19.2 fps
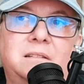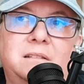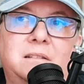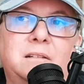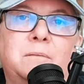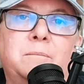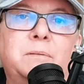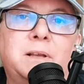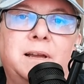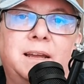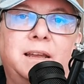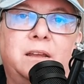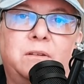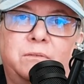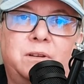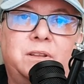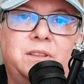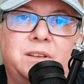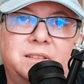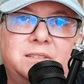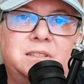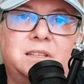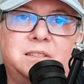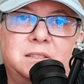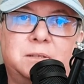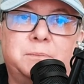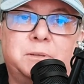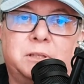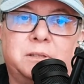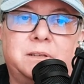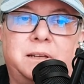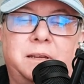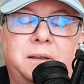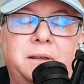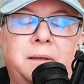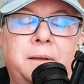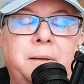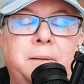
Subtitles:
compliant with accessibility.